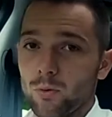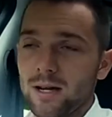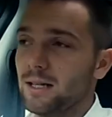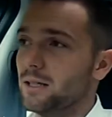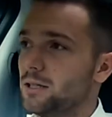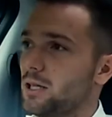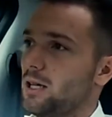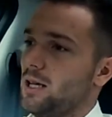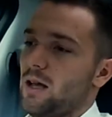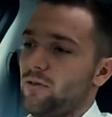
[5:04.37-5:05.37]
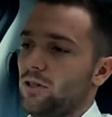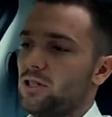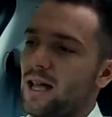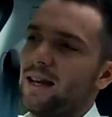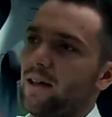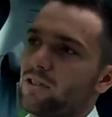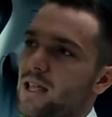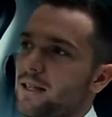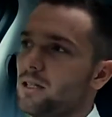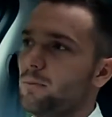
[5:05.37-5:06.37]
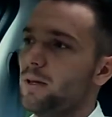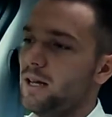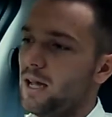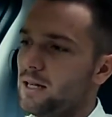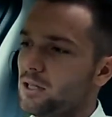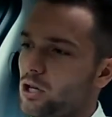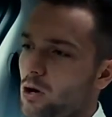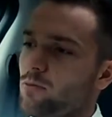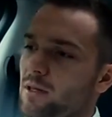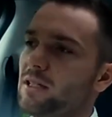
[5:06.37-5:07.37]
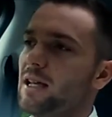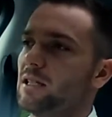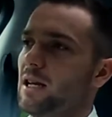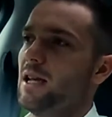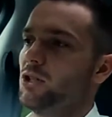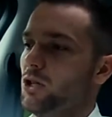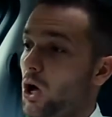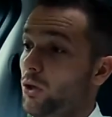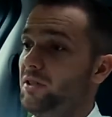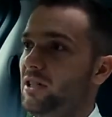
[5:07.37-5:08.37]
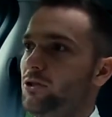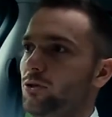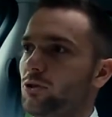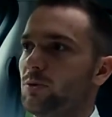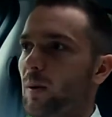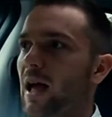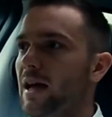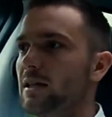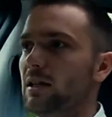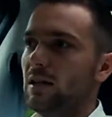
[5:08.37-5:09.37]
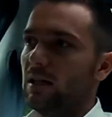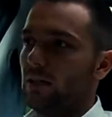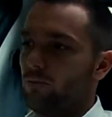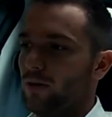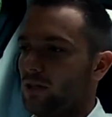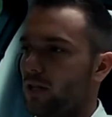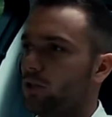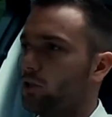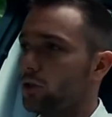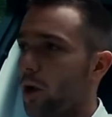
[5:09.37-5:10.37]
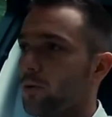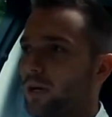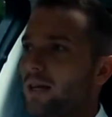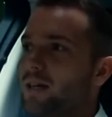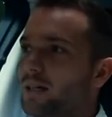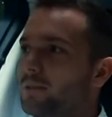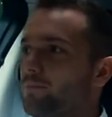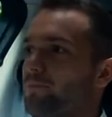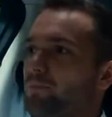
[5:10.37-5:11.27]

brilliant. I've got the sat-nav set at the minute and it's showing me the destination on the digital display. which is so clear.